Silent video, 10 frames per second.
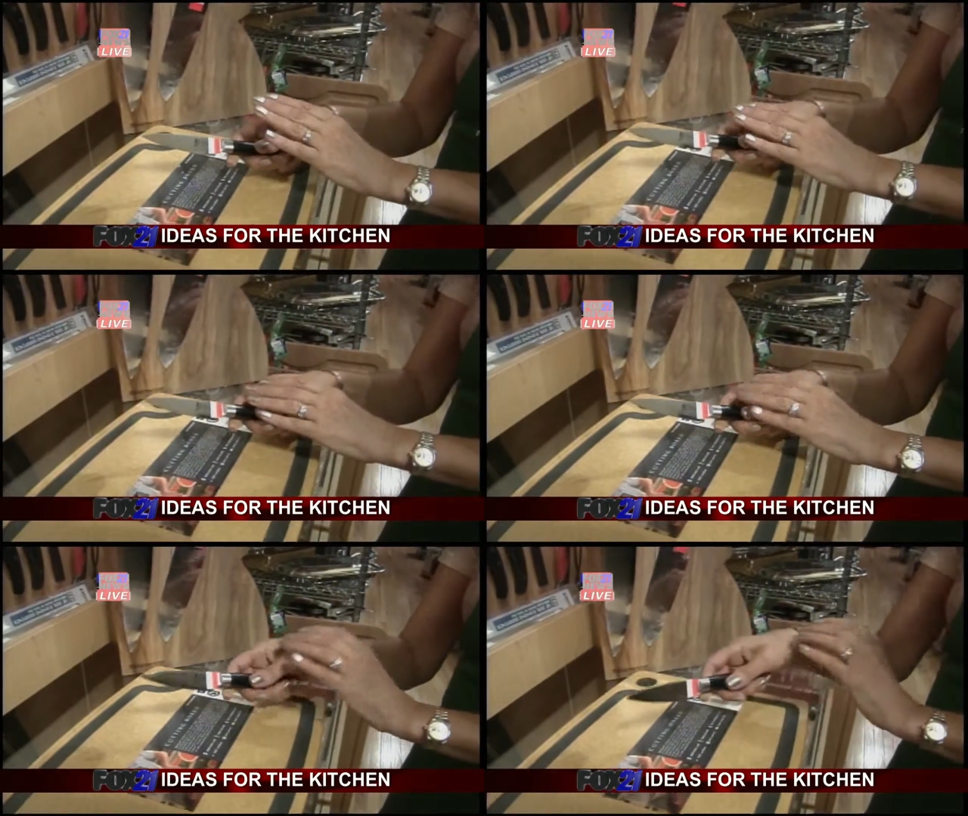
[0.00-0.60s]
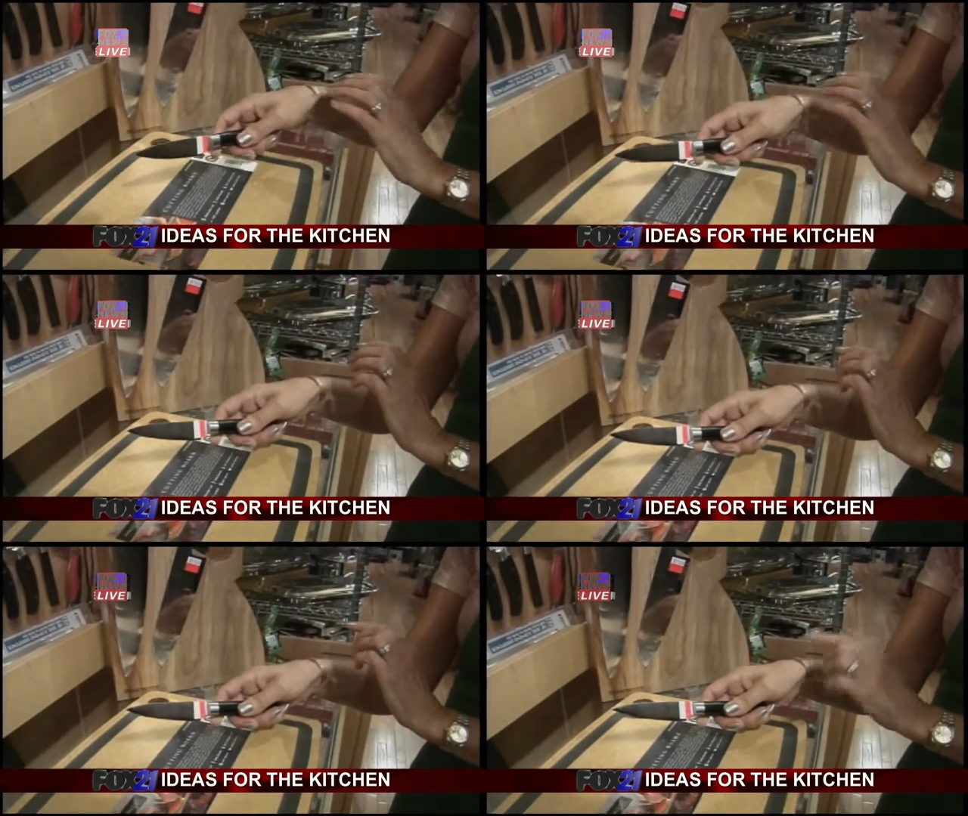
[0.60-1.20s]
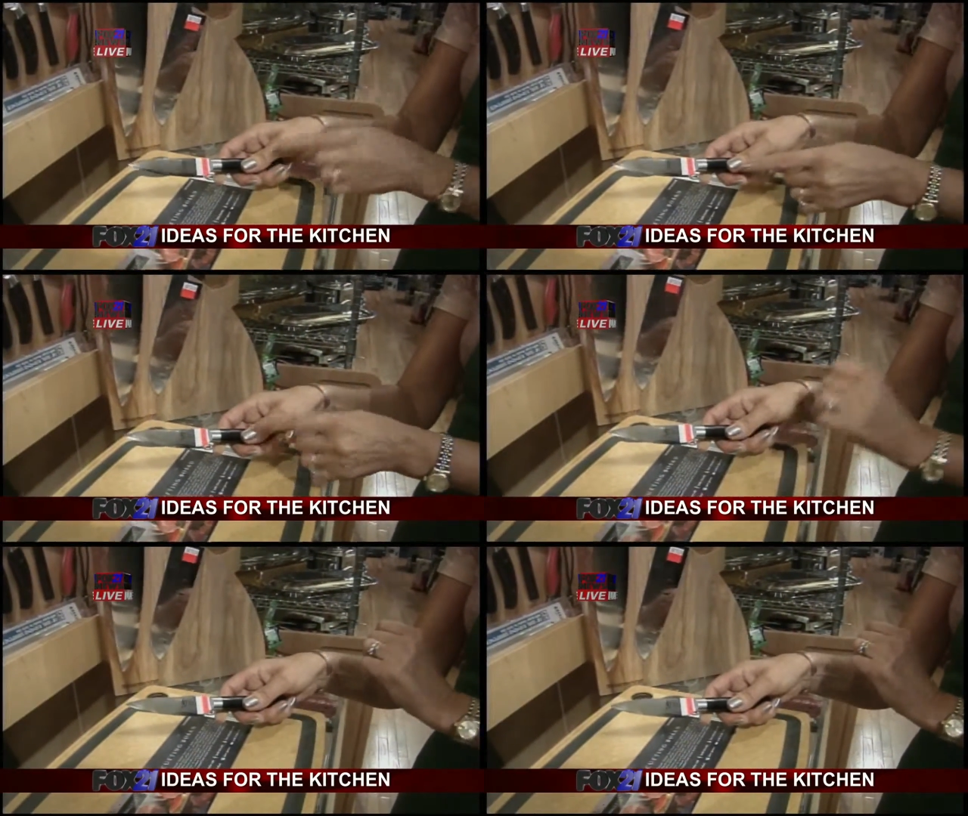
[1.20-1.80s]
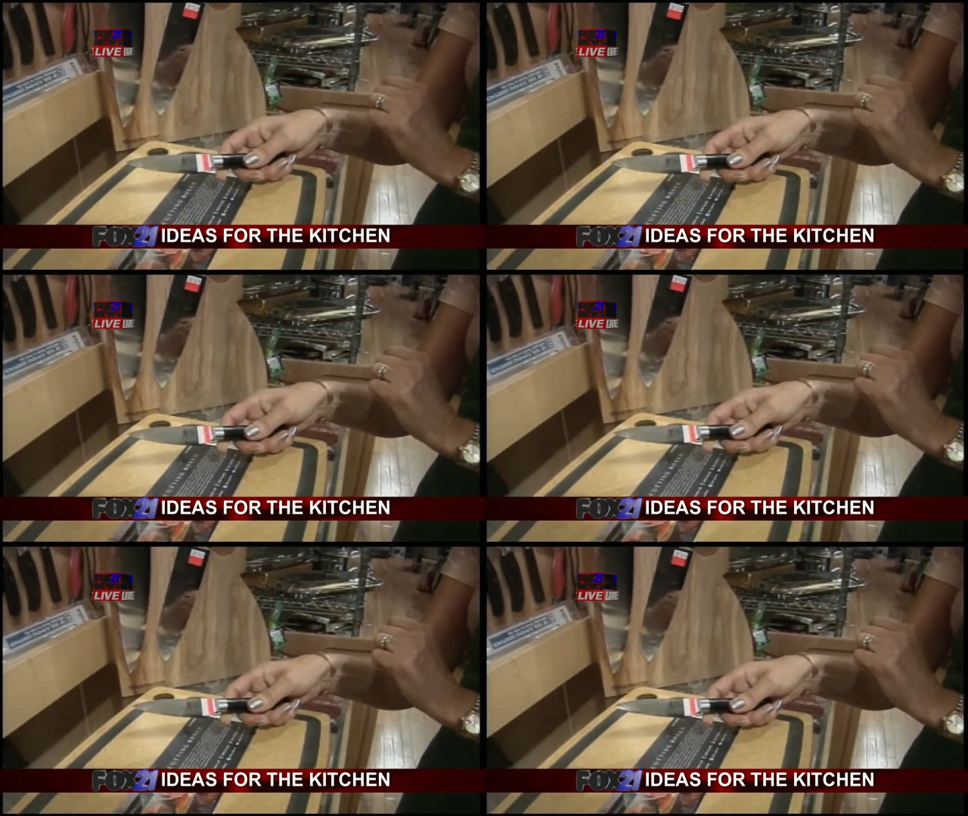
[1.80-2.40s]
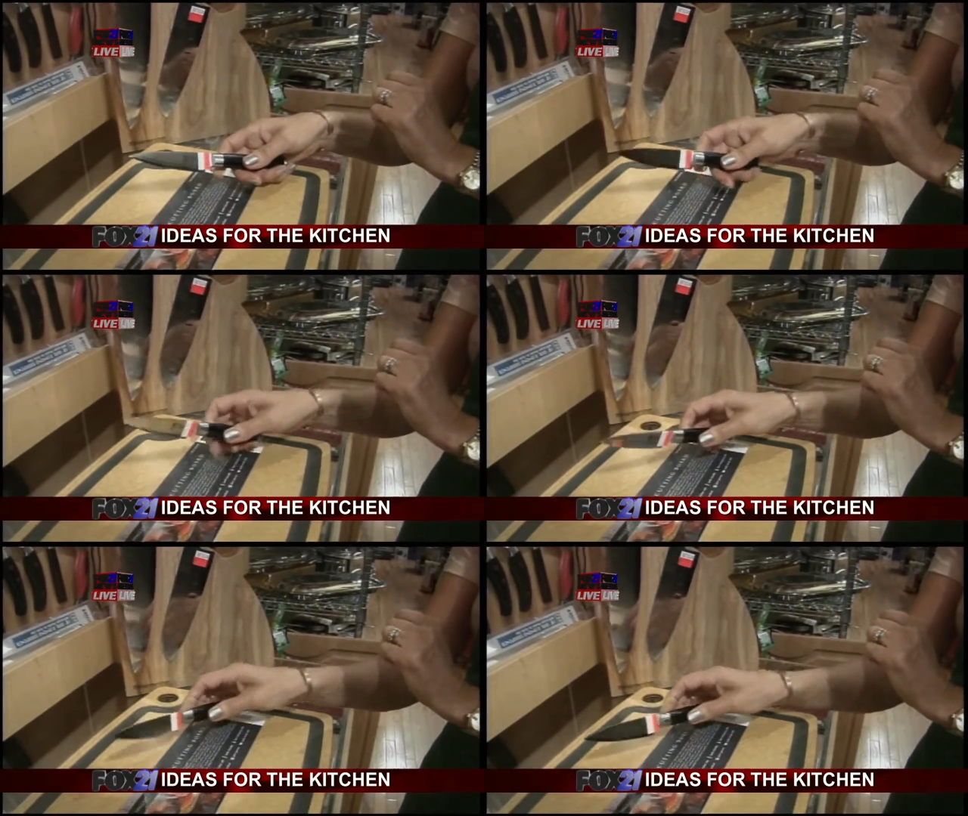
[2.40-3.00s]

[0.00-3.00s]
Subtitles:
Nobody's mouth can be seen.